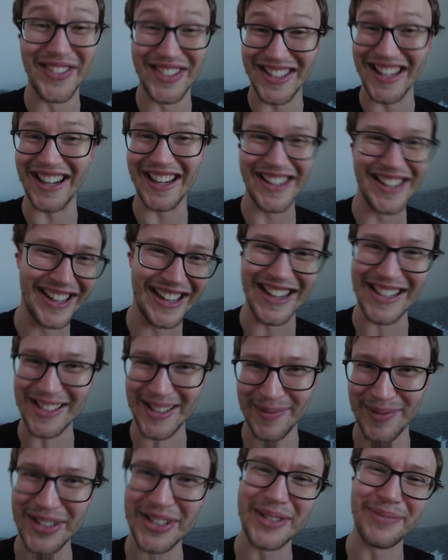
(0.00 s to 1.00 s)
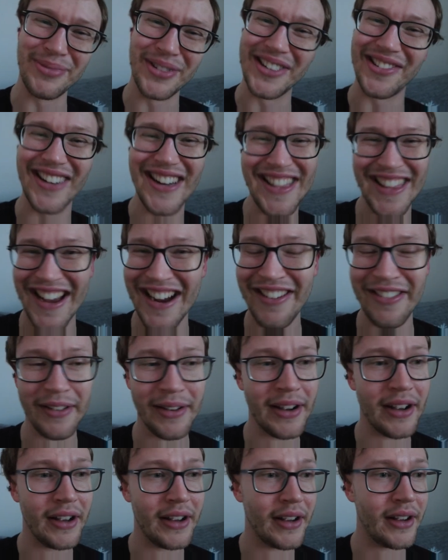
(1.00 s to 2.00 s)
i'm stuck in the customer support right now
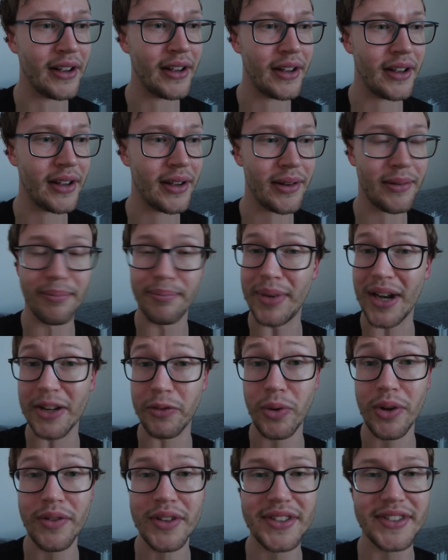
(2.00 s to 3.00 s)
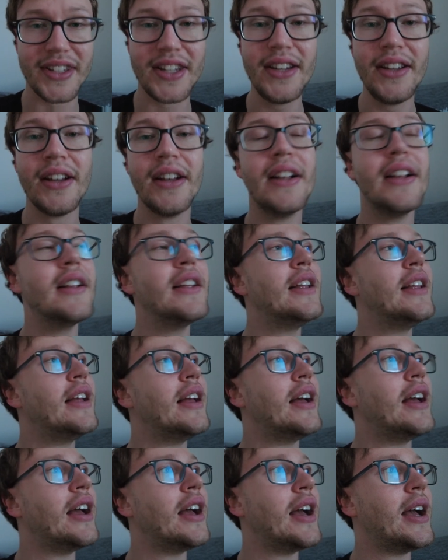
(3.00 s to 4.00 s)
but we will see
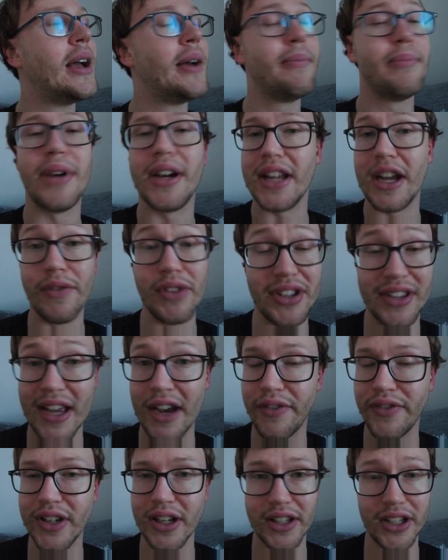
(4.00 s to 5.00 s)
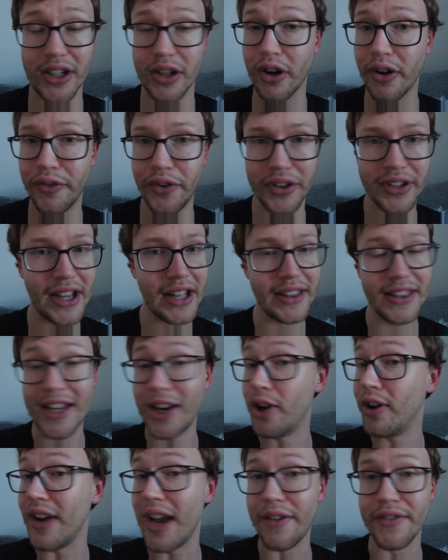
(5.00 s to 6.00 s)
um, but i will definitely go for that
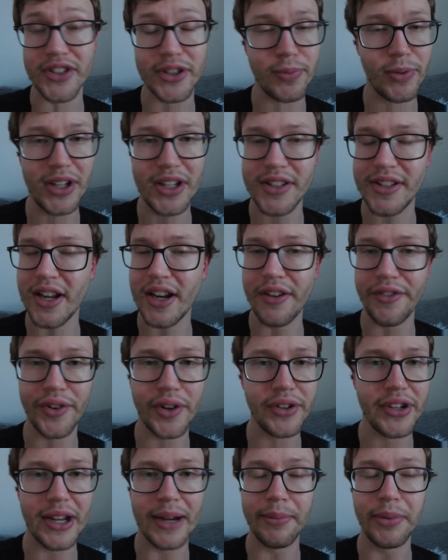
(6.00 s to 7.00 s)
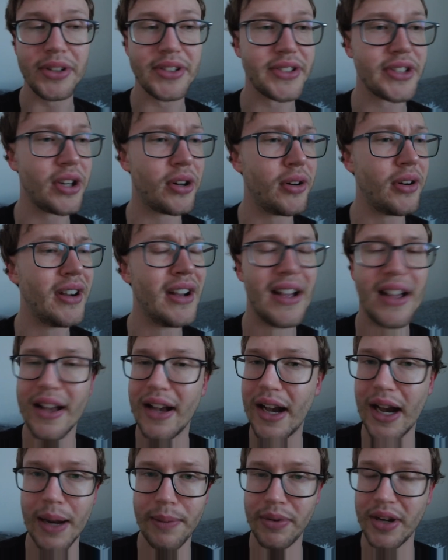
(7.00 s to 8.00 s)
now have a swedish telephone number so
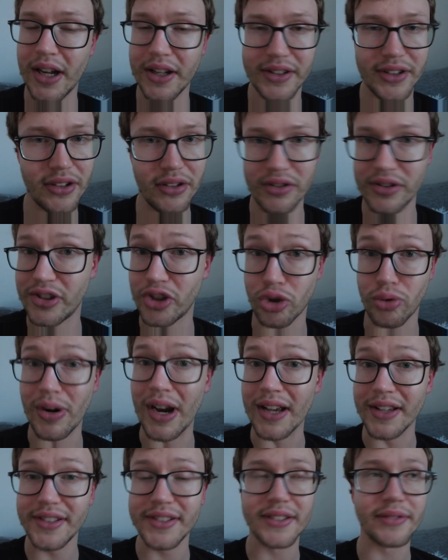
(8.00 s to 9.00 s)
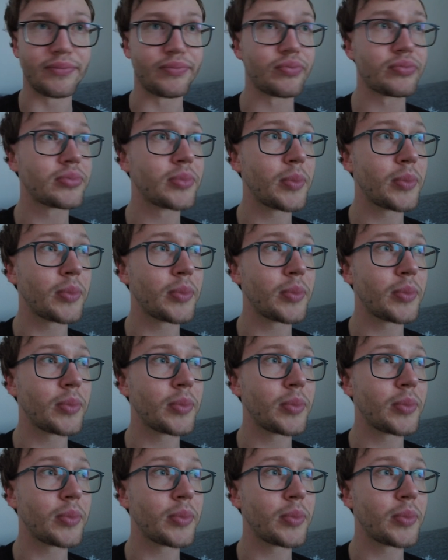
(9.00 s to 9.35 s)
i'm not stressed